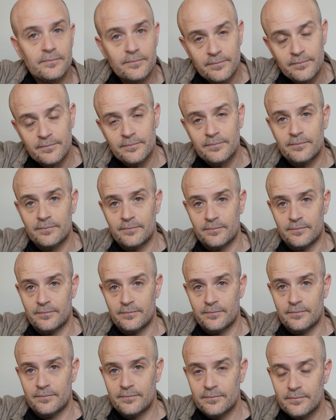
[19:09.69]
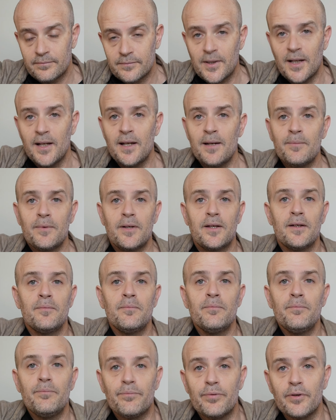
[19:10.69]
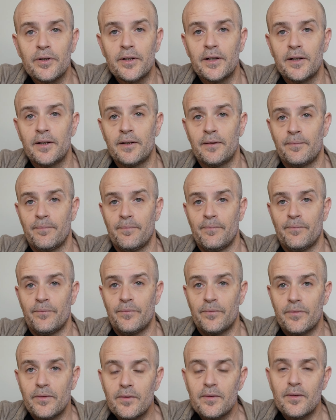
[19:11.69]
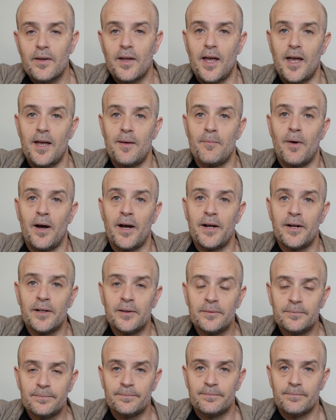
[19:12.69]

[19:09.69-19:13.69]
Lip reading: That can bring A minor,